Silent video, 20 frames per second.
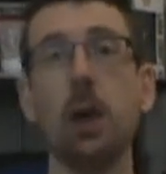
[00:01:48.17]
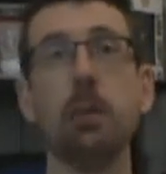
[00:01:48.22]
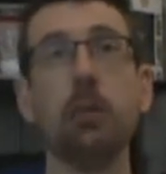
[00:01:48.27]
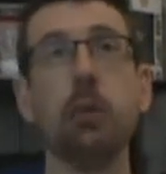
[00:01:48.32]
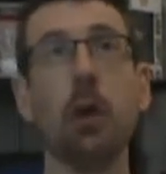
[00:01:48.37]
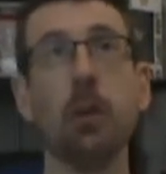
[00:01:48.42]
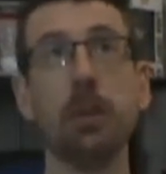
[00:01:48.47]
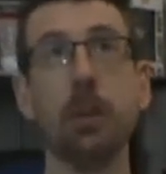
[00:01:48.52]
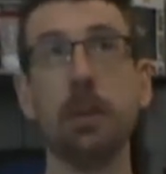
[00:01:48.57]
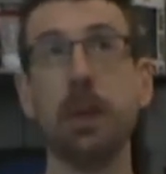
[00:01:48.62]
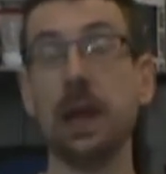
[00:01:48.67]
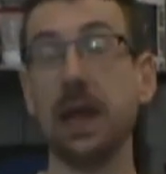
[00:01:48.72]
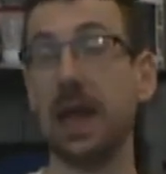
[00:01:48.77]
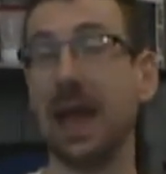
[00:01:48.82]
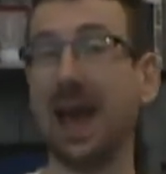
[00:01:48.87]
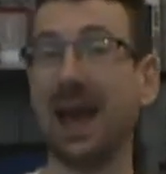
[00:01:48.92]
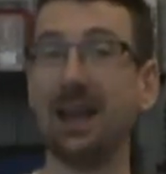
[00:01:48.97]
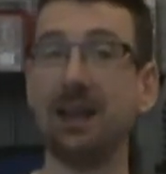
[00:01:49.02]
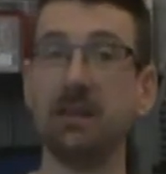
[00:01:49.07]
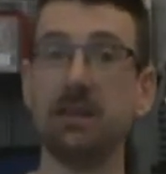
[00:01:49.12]
probably
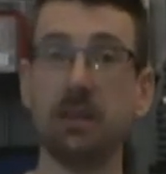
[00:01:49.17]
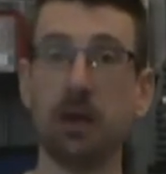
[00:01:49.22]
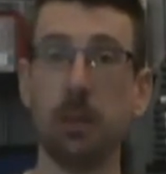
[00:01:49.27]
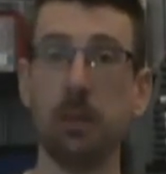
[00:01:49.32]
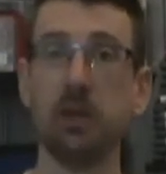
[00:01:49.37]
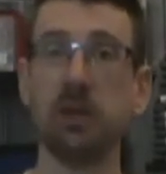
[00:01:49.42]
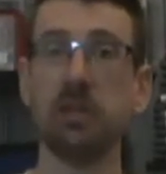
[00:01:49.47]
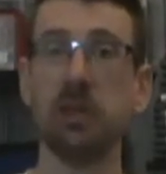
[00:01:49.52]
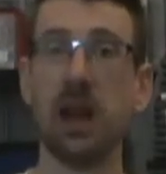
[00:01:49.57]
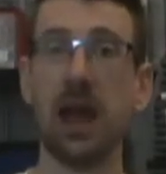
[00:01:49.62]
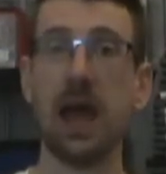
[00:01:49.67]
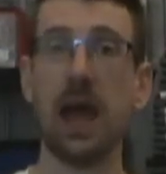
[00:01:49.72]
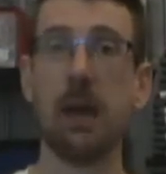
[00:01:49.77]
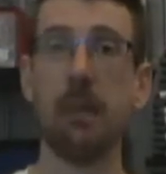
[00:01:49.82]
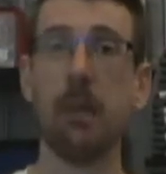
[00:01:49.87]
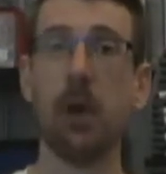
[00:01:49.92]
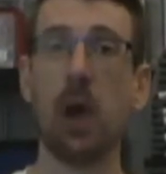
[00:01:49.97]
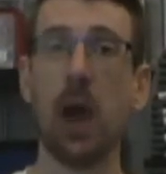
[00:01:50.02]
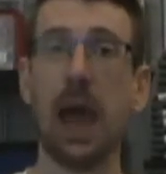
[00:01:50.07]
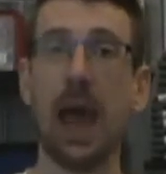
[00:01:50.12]
at
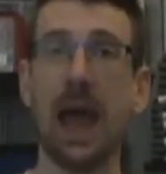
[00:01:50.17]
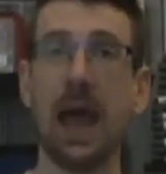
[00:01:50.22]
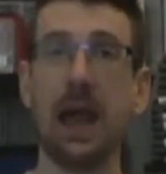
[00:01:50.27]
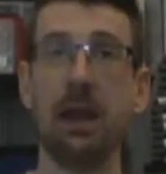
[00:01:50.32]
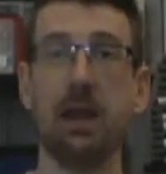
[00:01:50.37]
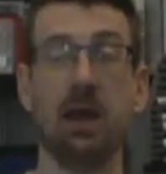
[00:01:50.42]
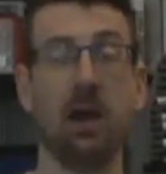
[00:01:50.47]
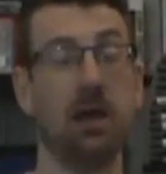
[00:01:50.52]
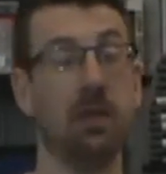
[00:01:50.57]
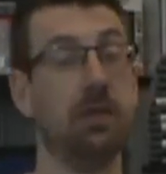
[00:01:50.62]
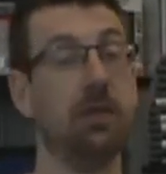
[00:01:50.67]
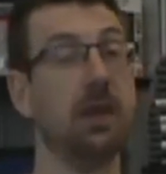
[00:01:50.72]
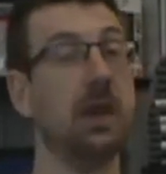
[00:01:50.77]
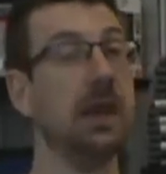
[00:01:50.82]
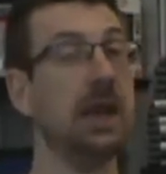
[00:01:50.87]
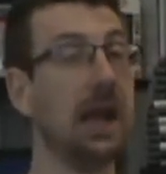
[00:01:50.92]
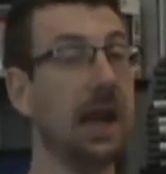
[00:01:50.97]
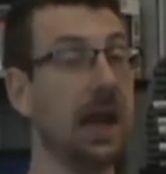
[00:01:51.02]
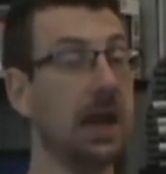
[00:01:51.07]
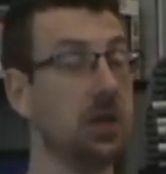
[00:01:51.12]
SummerSlam, and I
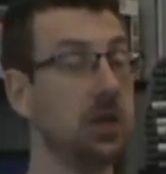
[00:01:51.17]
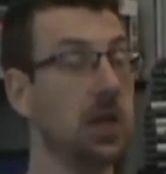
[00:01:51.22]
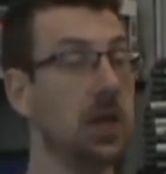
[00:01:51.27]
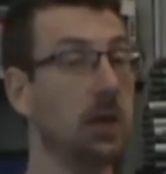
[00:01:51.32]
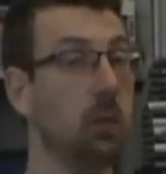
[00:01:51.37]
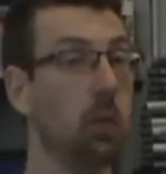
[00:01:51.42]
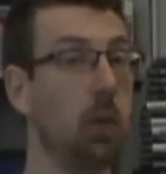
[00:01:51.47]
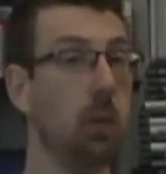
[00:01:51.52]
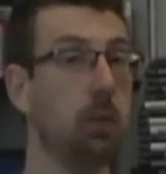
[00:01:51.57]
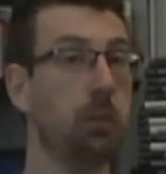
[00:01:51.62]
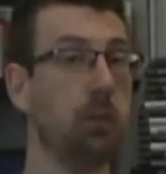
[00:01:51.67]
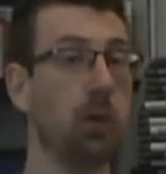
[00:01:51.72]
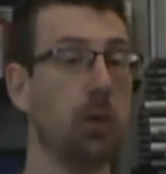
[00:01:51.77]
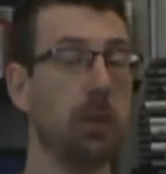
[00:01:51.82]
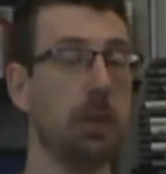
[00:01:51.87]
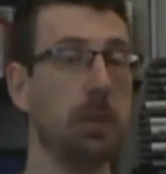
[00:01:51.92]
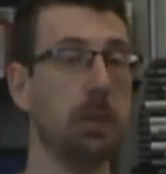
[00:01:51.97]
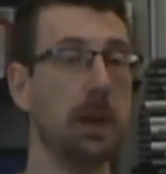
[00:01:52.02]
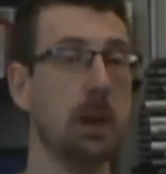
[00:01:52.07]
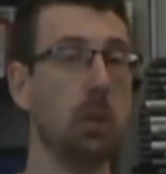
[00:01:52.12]
think Lashley will
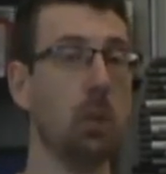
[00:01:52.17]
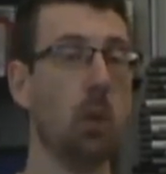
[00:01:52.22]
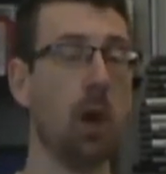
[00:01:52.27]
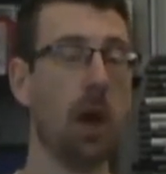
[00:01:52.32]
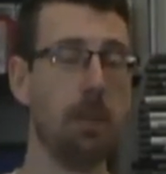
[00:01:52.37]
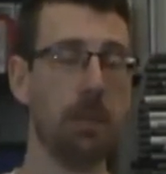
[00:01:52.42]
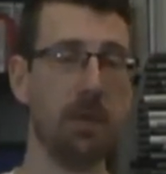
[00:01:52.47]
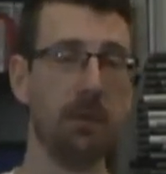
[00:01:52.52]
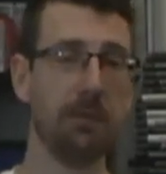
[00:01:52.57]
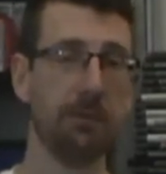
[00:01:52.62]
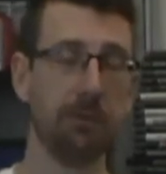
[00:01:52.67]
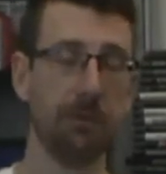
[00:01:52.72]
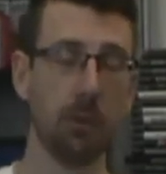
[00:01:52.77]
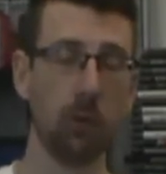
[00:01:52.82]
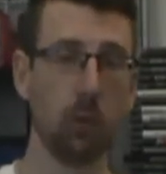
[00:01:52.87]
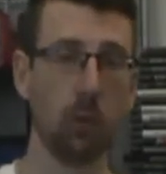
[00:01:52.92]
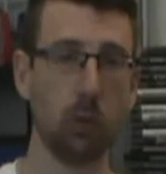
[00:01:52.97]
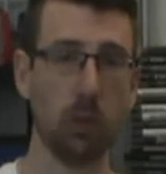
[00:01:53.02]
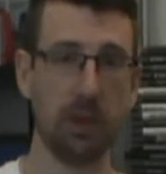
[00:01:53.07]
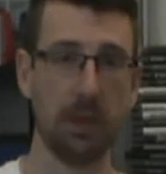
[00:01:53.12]
probably wipe the
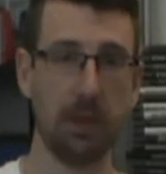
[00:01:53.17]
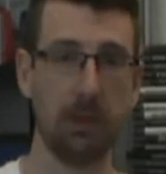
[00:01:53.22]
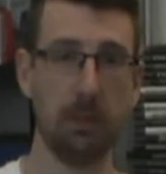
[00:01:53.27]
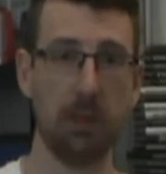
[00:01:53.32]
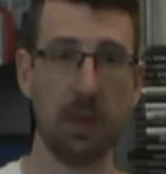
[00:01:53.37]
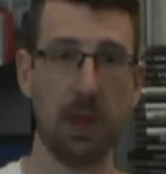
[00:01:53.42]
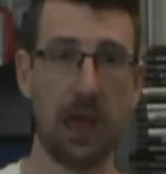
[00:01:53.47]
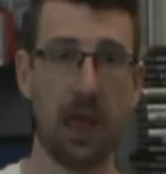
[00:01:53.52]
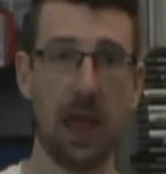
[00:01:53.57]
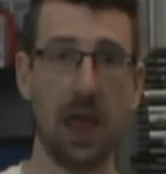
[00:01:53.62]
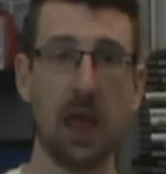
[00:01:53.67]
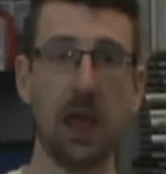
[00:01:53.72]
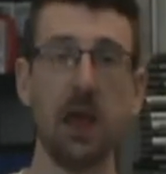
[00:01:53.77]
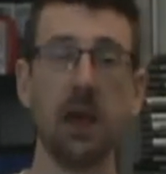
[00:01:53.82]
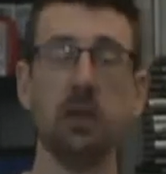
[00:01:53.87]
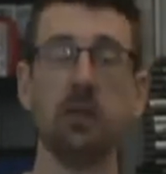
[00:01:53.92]
floor with him there.